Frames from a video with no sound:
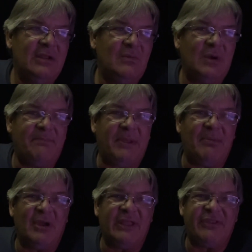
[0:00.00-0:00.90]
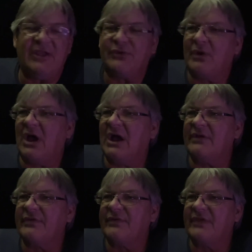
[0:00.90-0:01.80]
when people get their
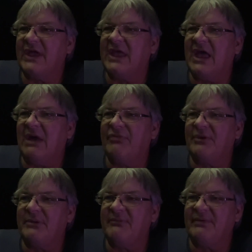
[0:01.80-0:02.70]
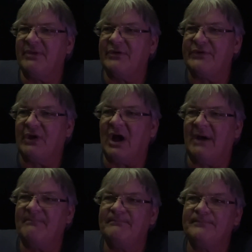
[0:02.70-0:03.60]
trucks, they have somebody from the
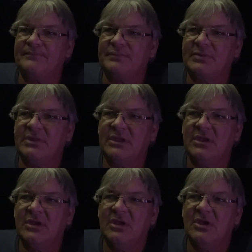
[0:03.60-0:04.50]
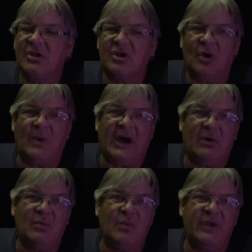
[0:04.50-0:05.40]
shop go
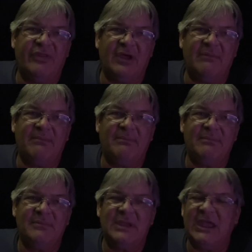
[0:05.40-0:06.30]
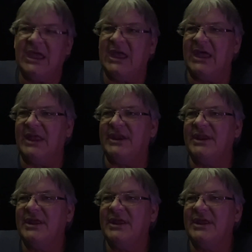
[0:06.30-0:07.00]
out with them and